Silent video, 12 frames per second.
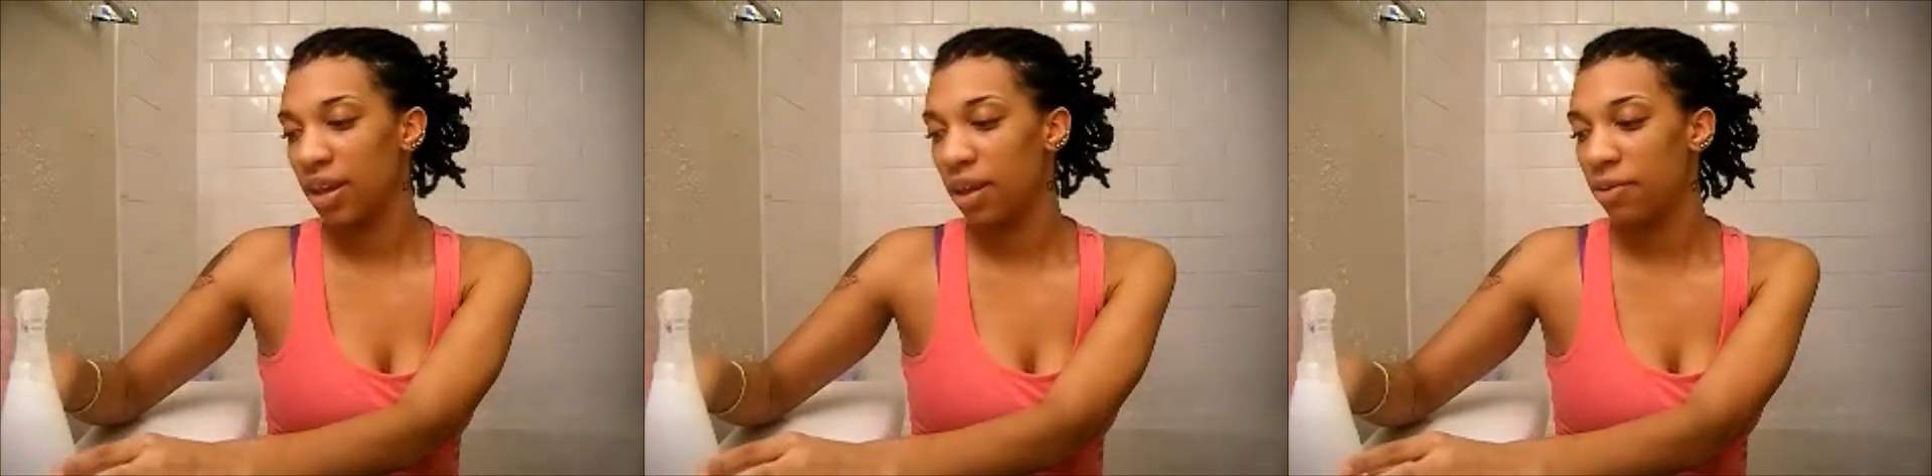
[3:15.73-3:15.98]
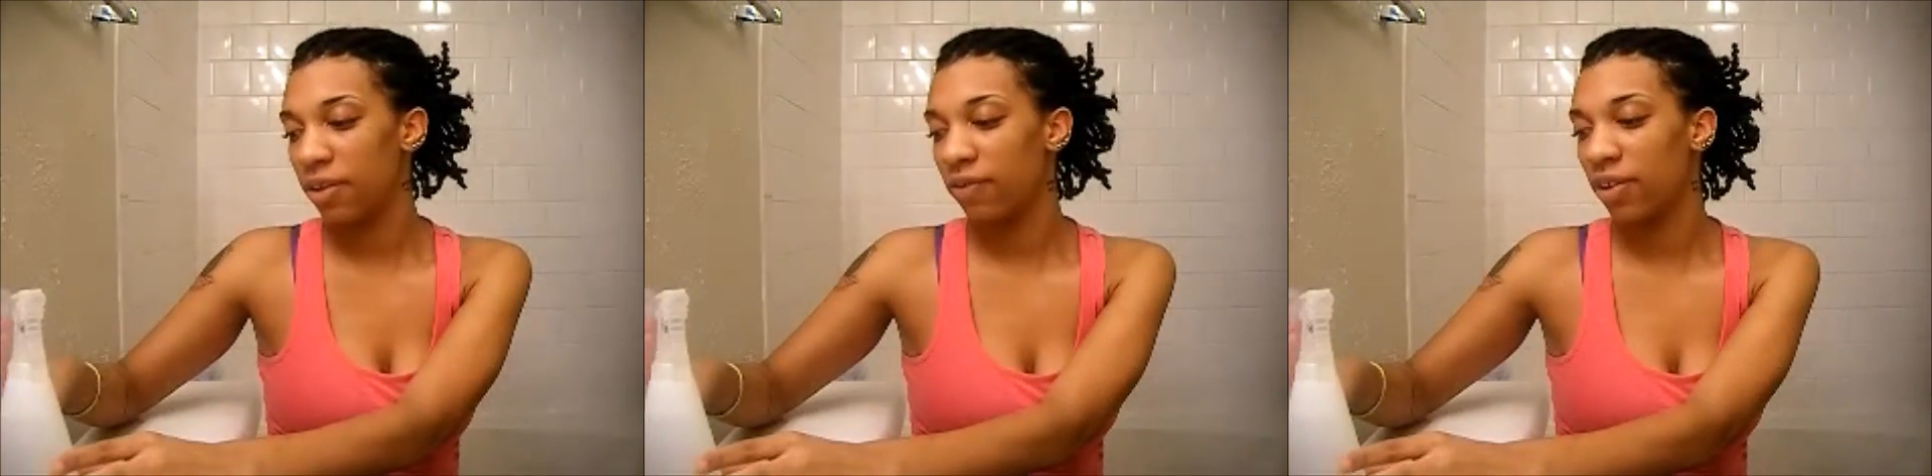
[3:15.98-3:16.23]

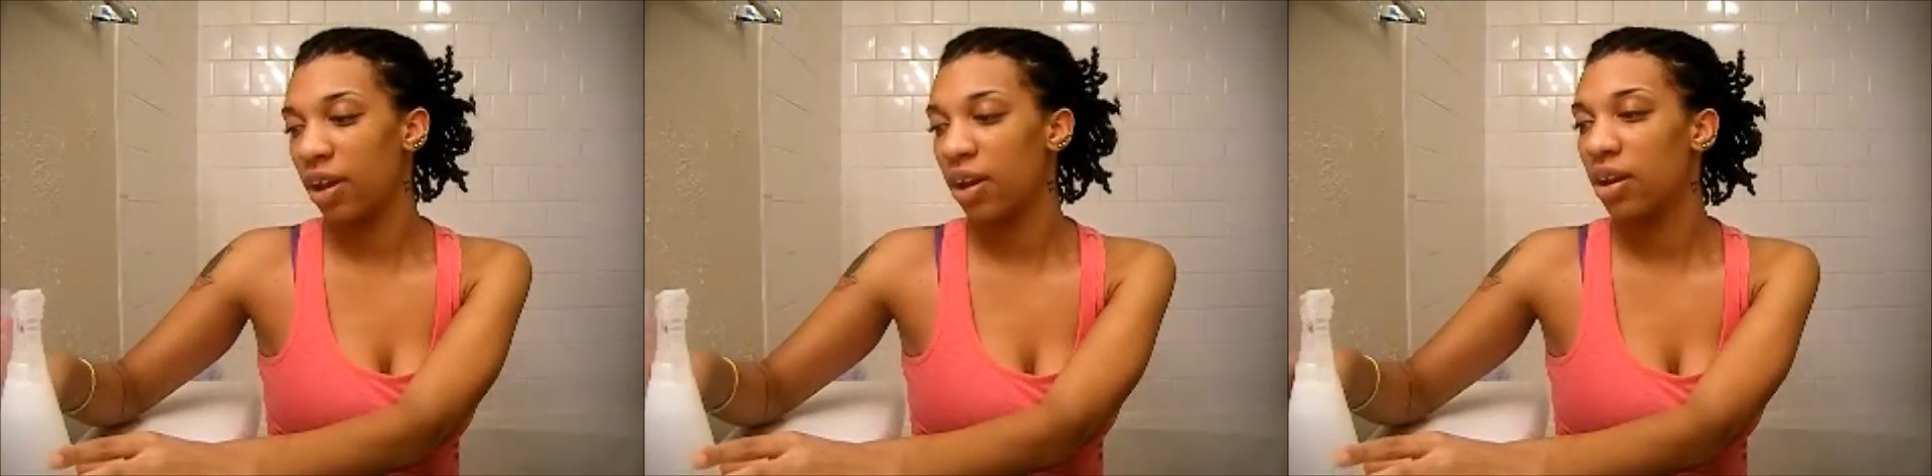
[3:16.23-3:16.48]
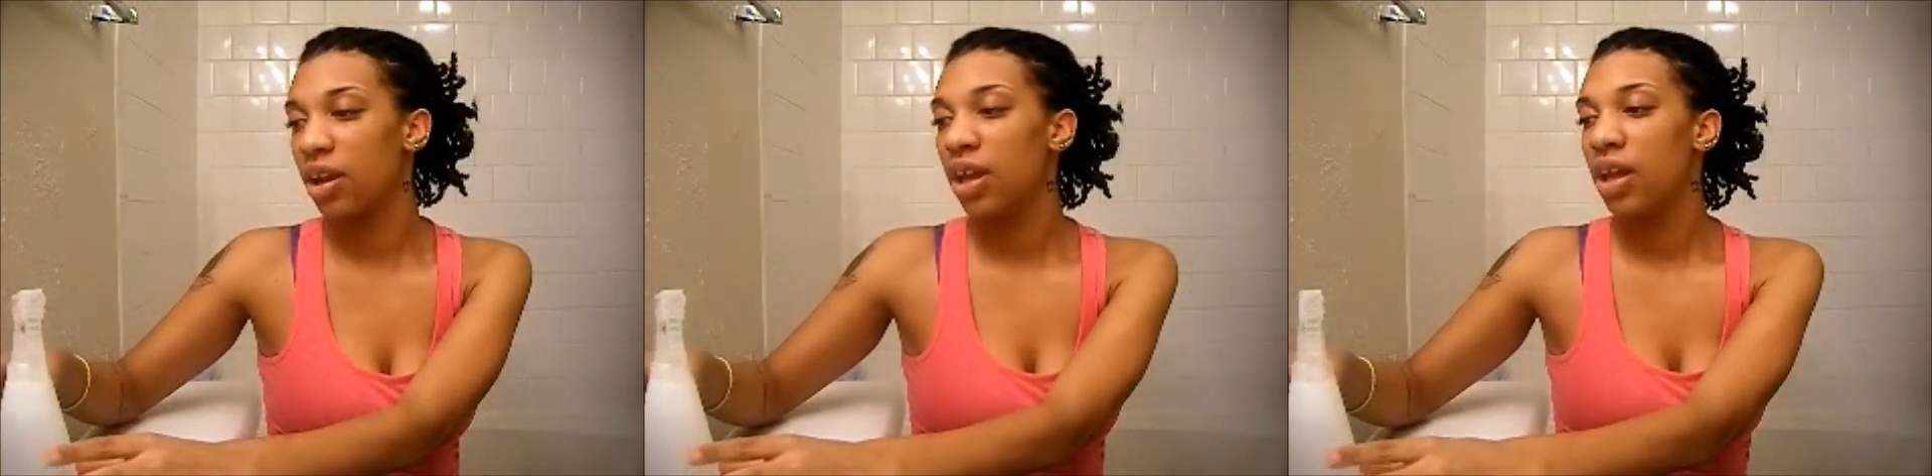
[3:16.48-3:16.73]
I
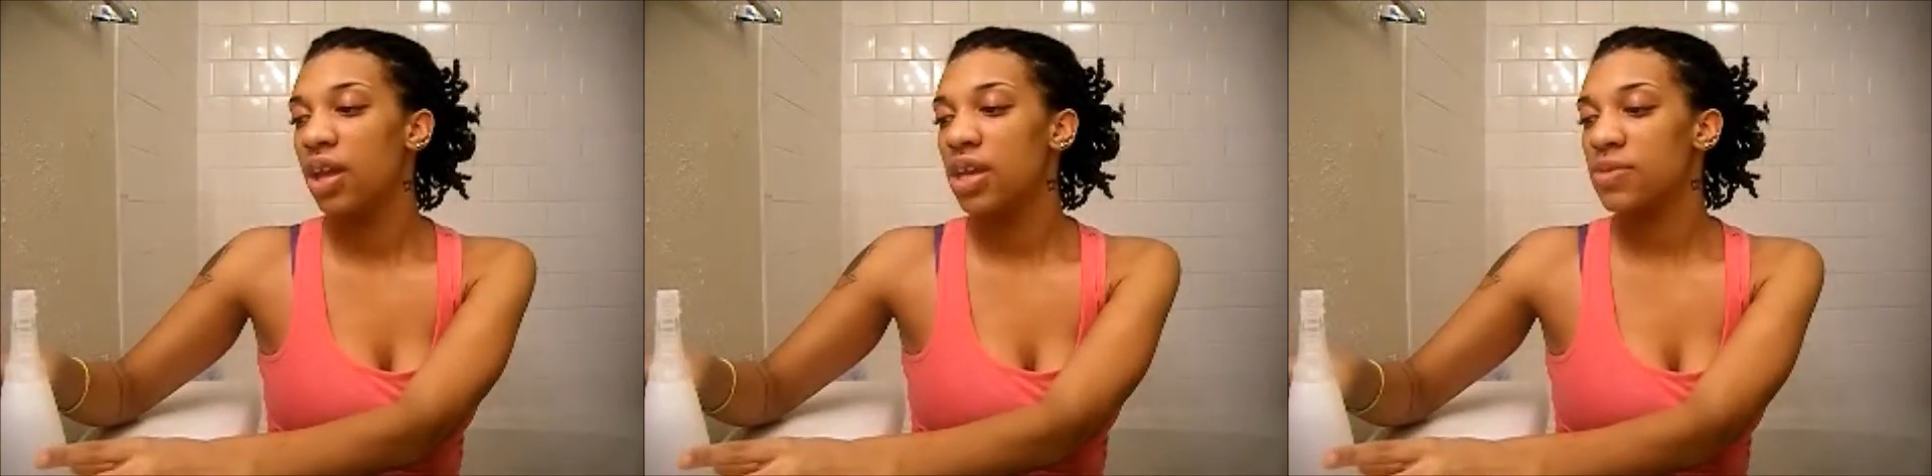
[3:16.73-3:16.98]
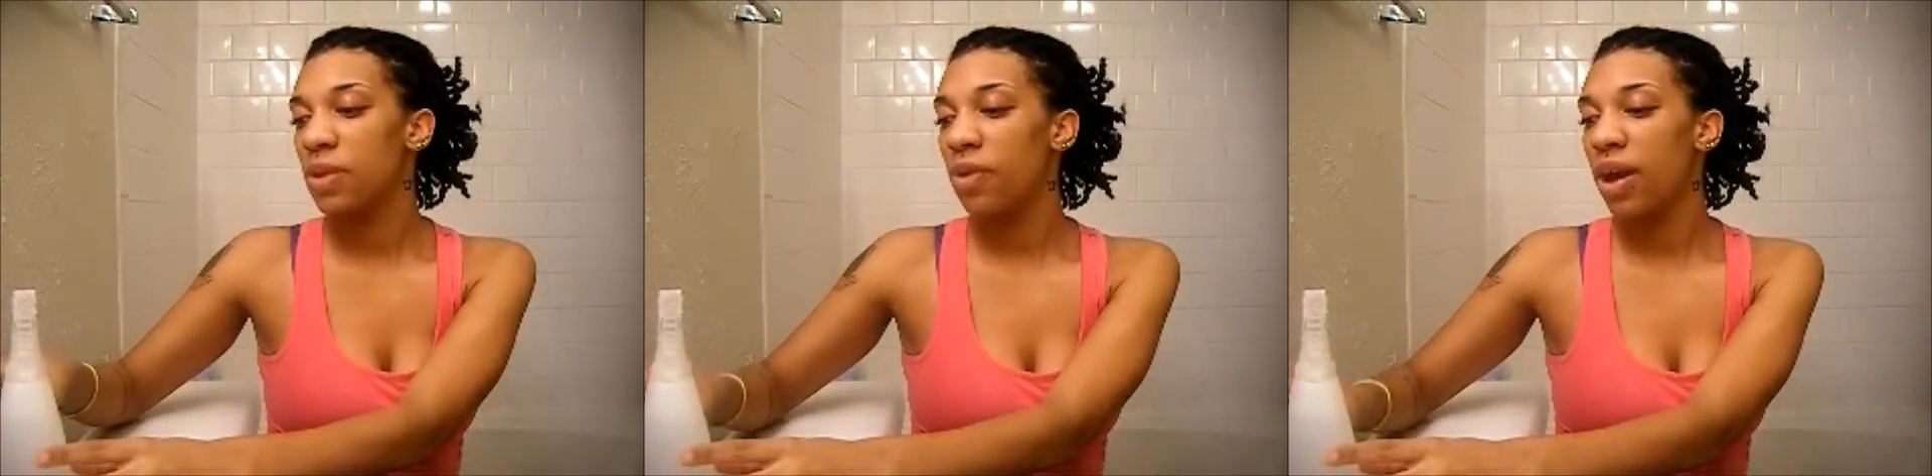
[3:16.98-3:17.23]
forgot.
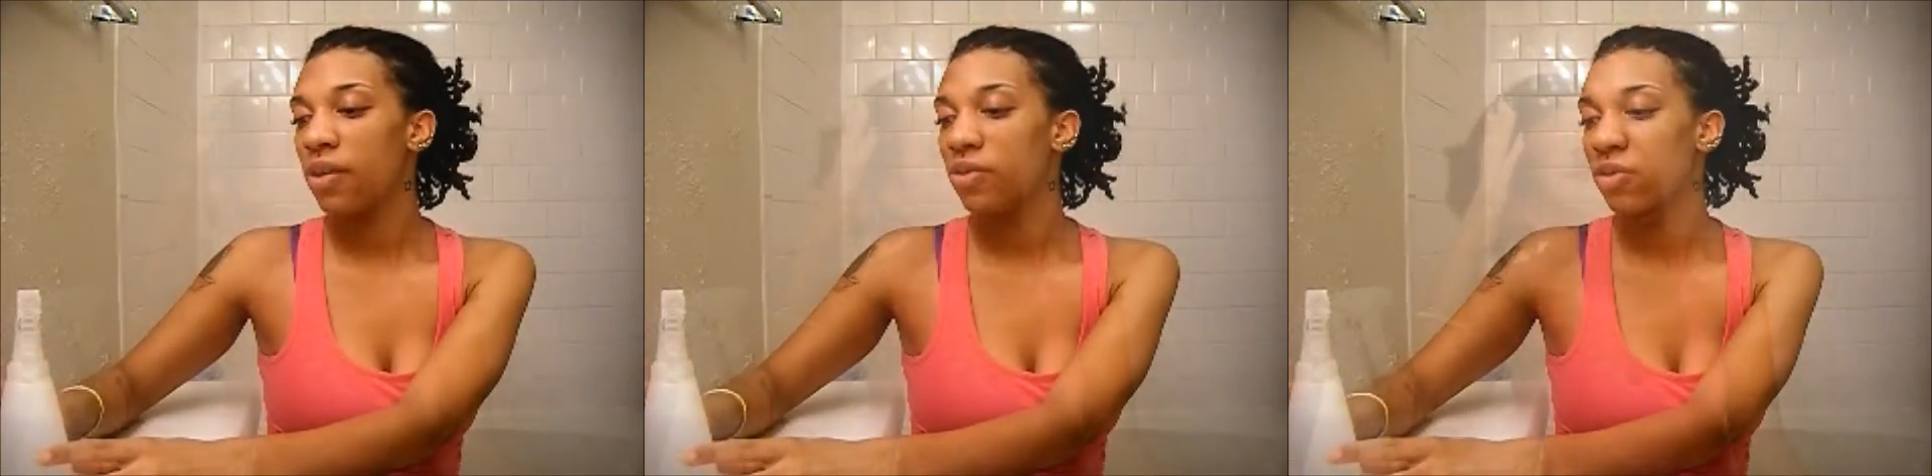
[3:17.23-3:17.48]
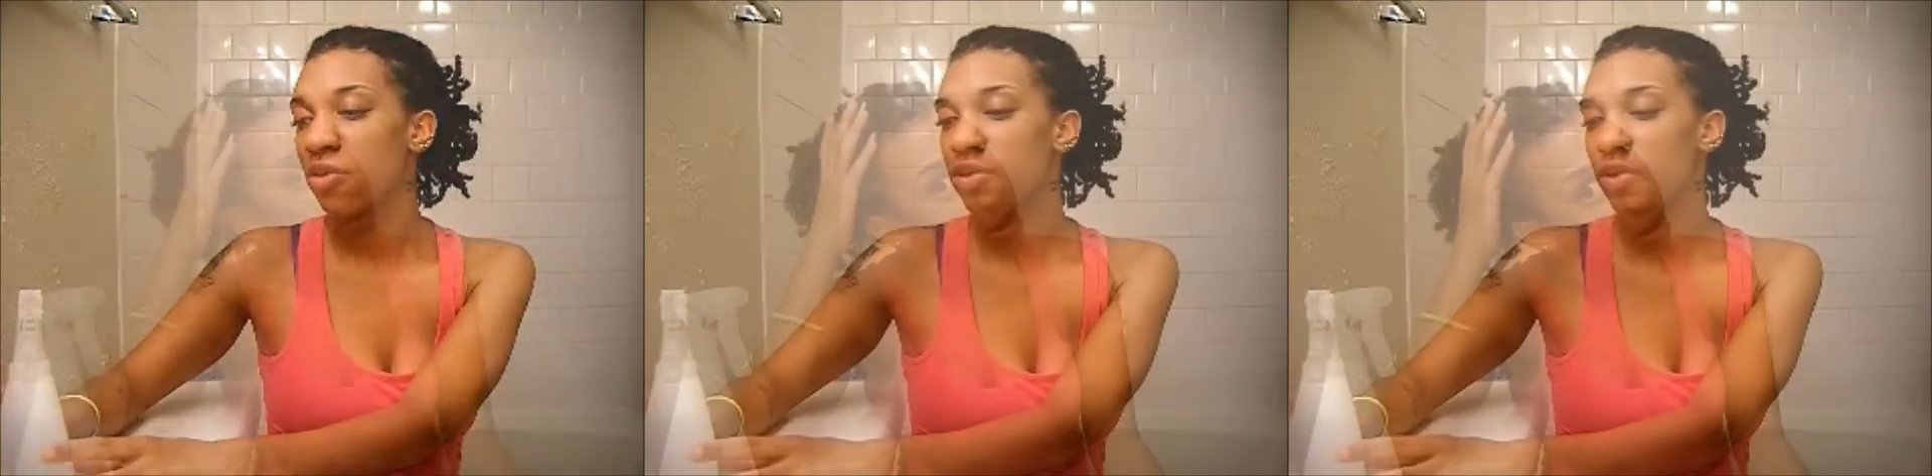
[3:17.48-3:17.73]
It's my Wild
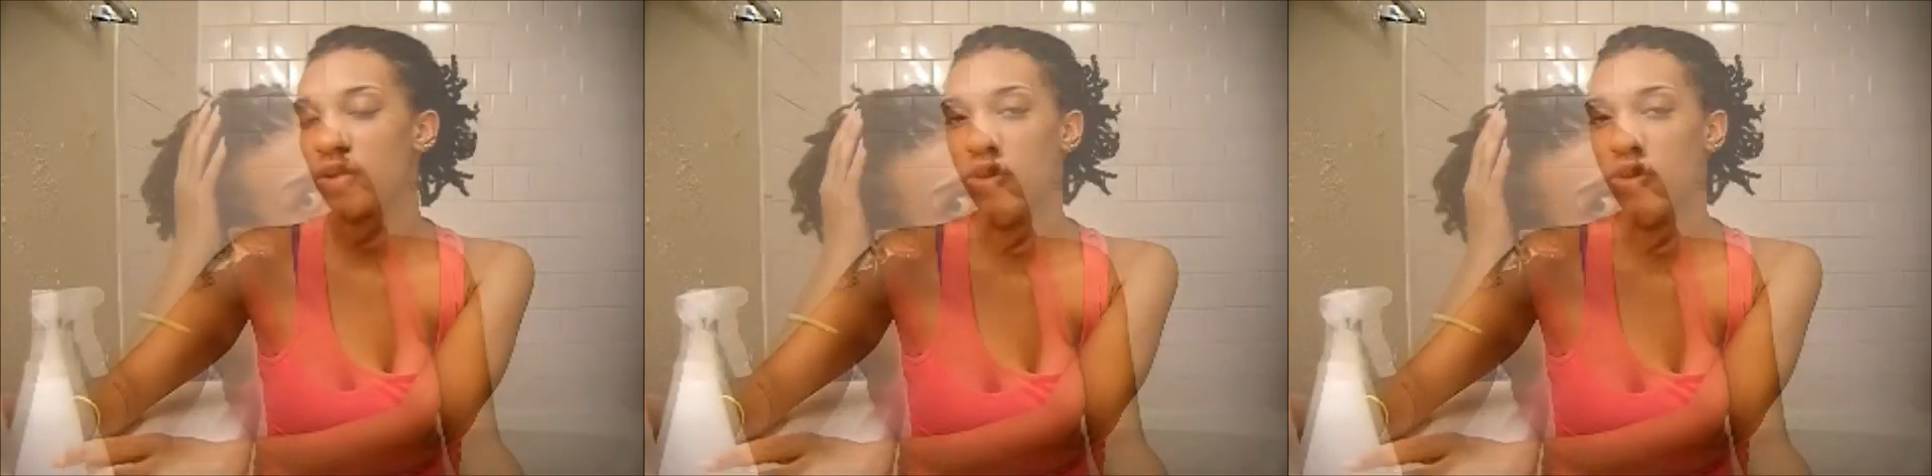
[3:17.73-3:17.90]
Growth Oil.